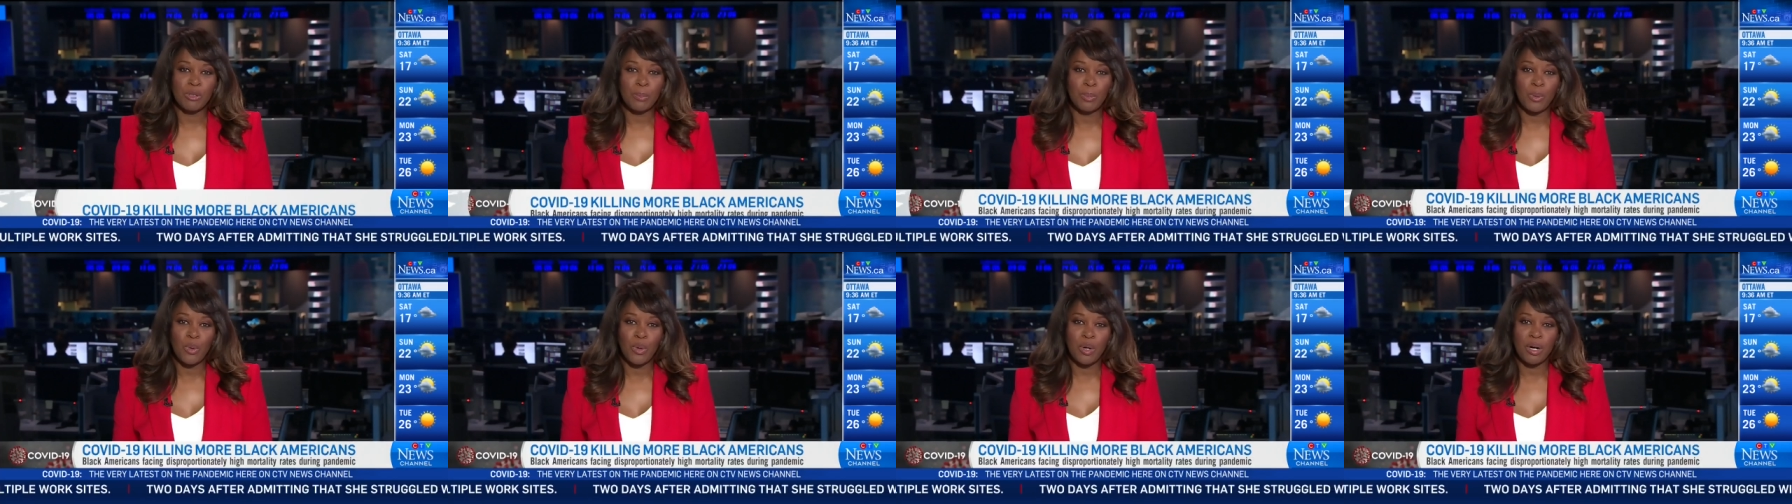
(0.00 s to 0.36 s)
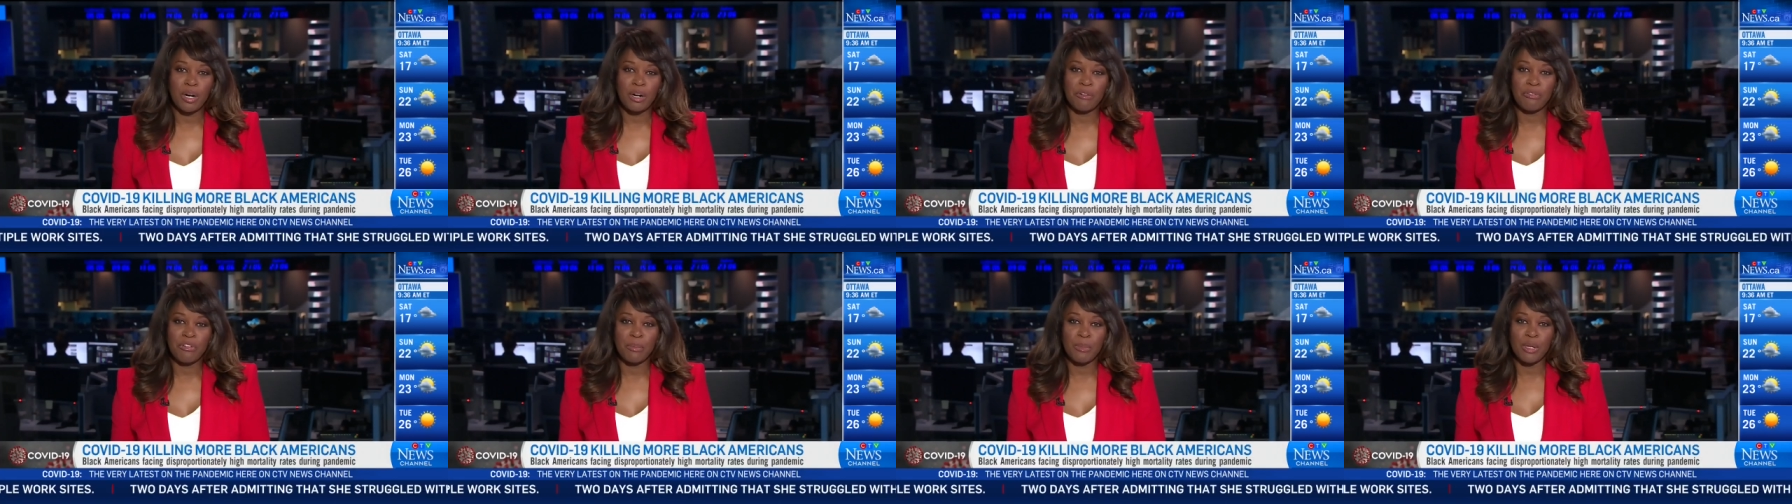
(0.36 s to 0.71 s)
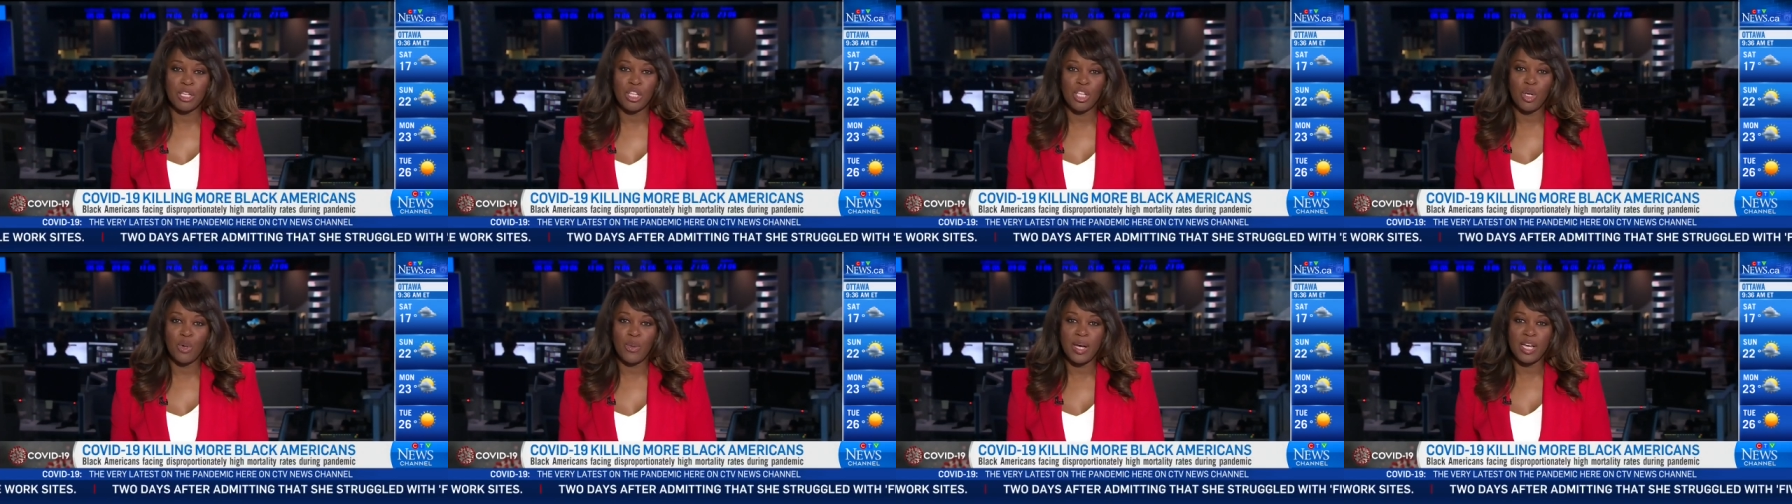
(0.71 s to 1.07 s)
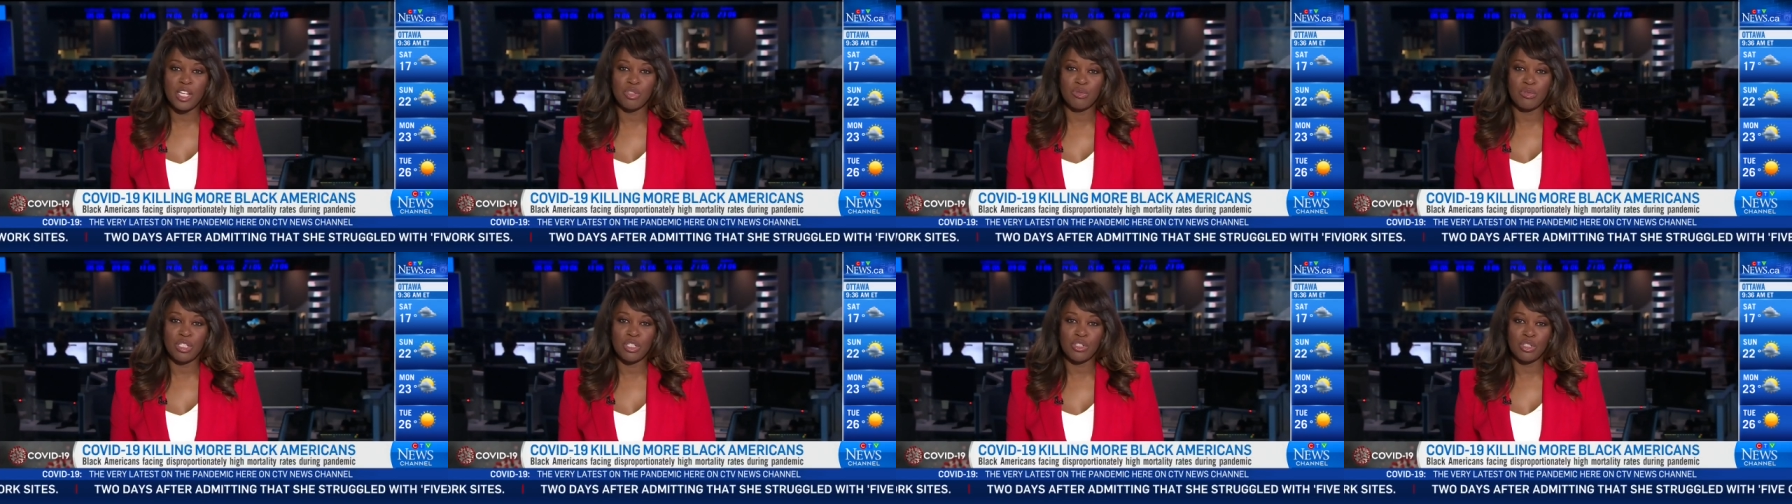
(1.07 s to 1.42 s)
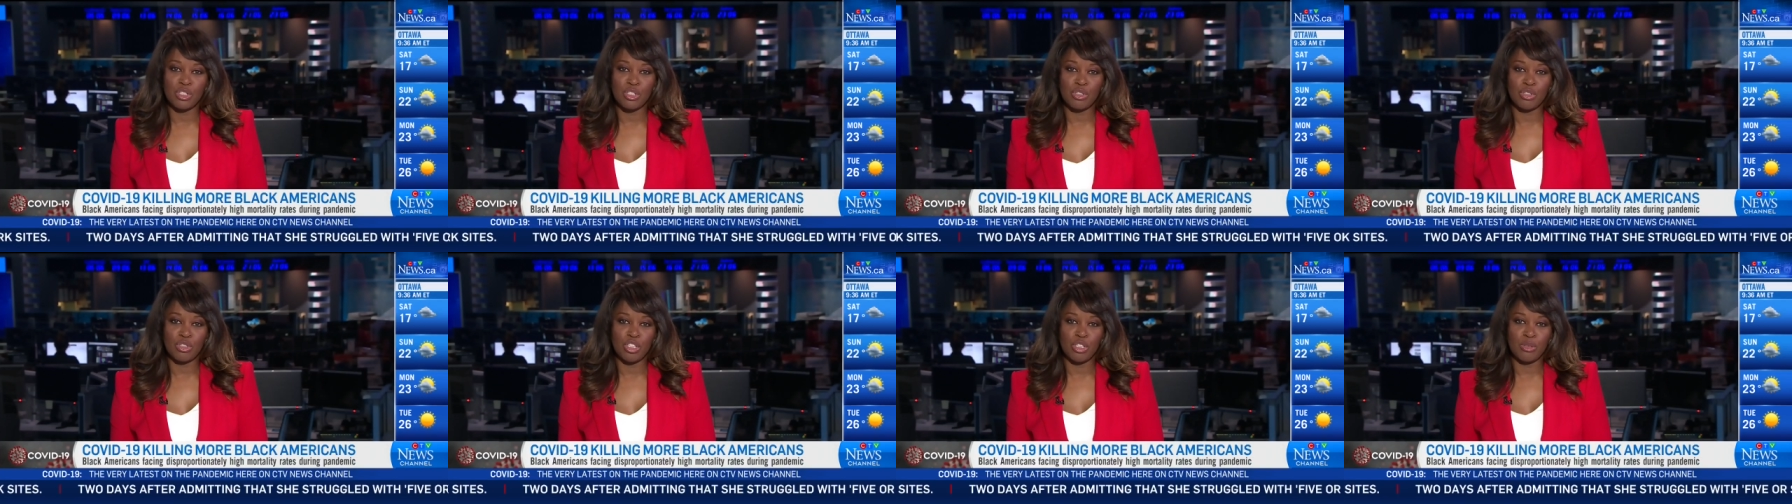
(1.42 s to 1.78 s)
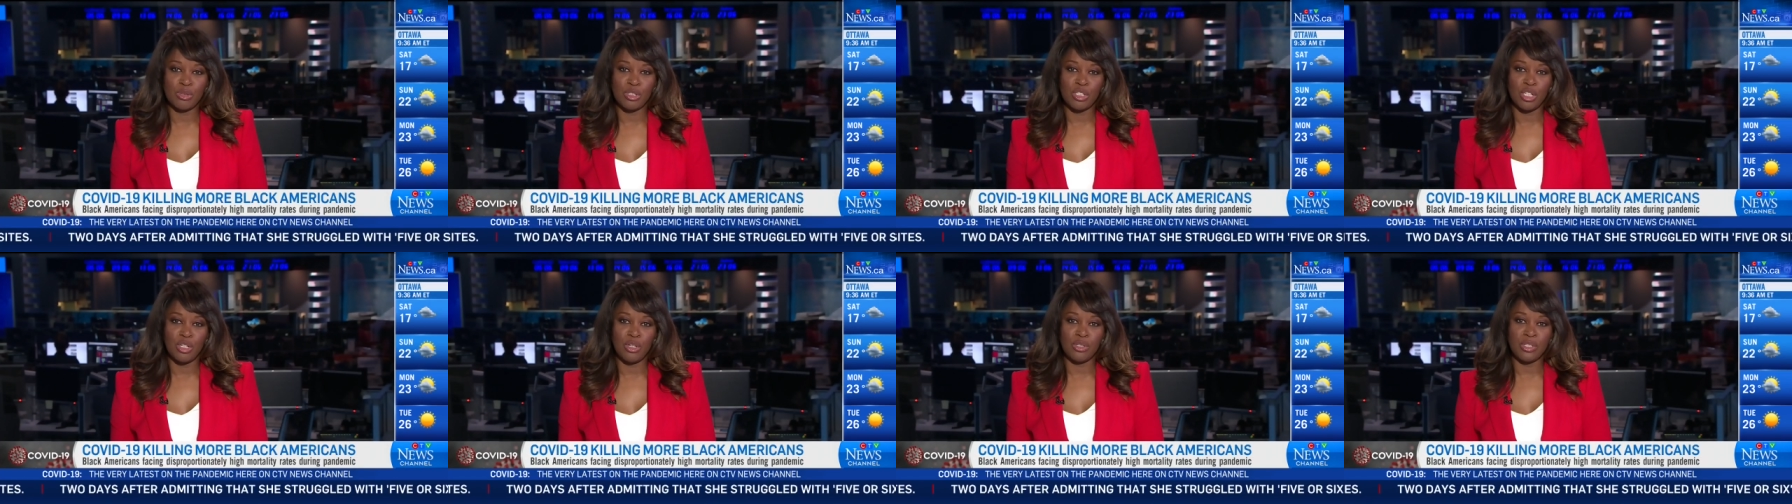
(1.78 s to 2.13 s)
report from a U.S. research
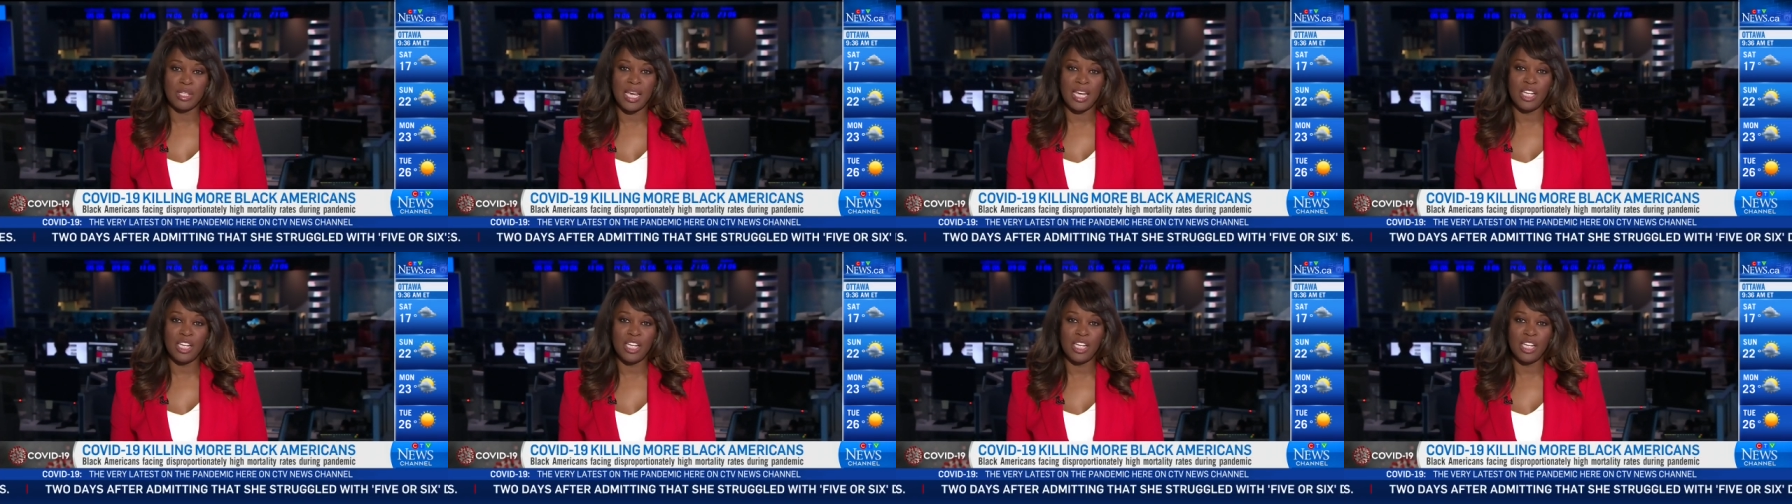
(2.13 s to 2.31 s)
group shows